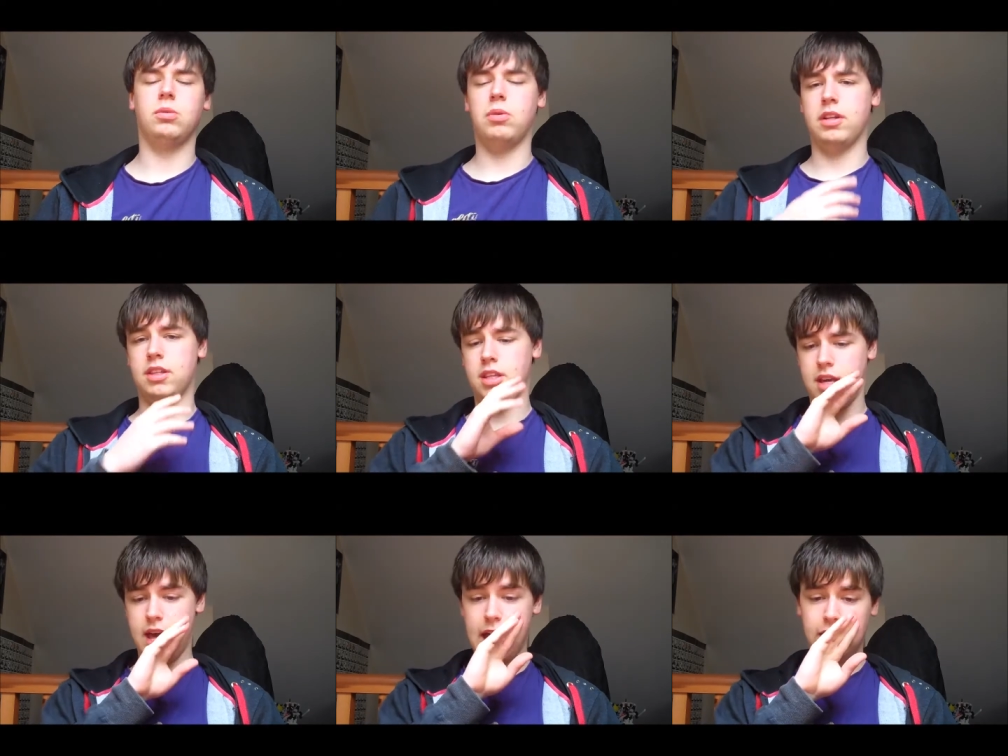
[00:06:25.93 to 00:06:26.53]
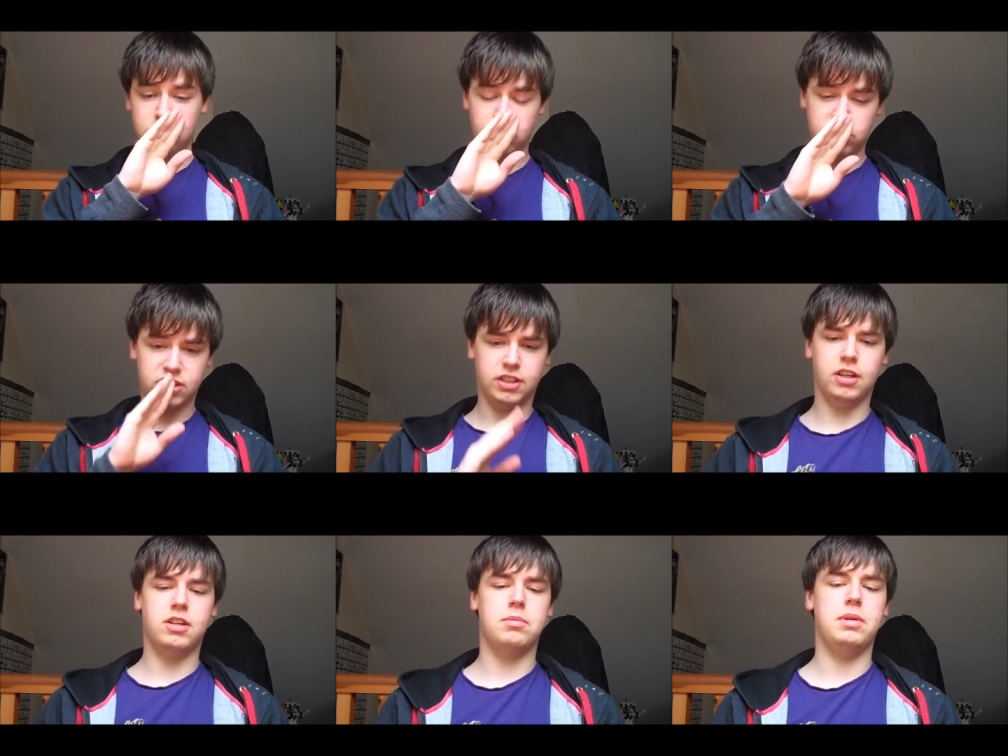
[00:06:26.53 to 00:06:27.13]
what the extras are
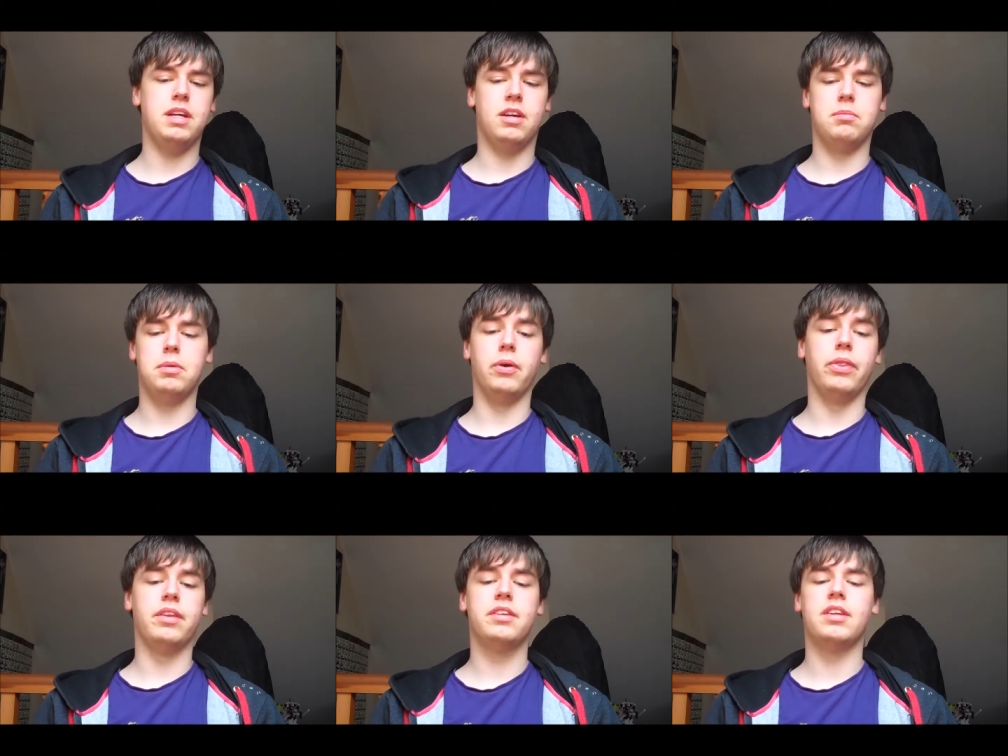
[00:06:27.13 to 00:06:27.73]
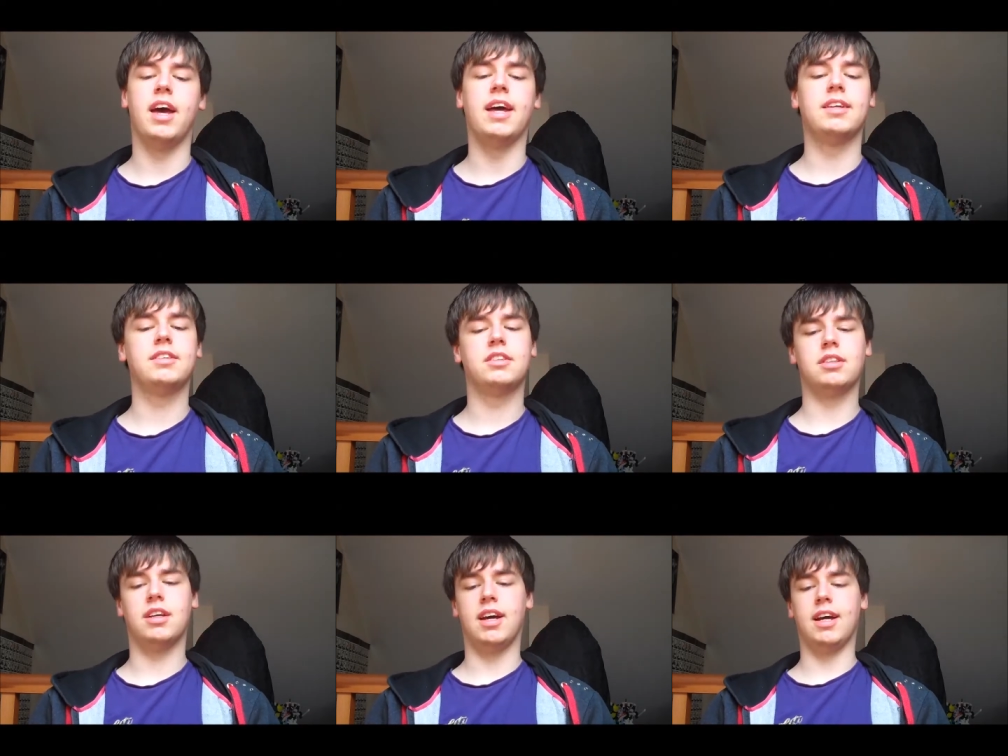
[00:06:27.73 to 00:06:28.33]
going to be on both
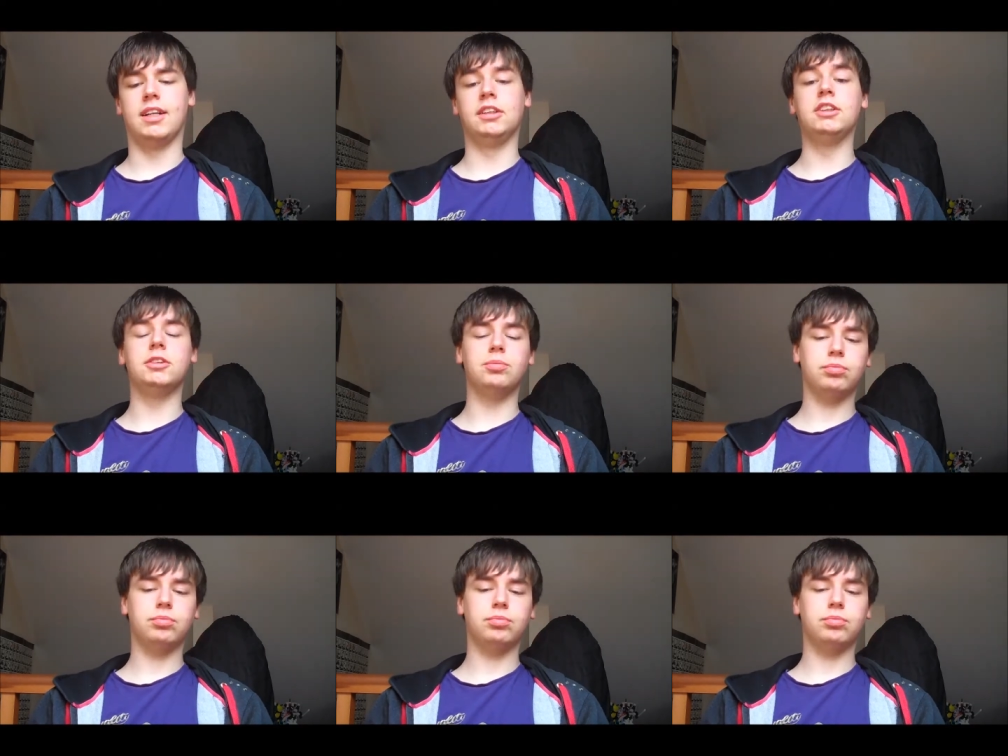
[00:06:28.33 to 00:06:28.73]
sets. And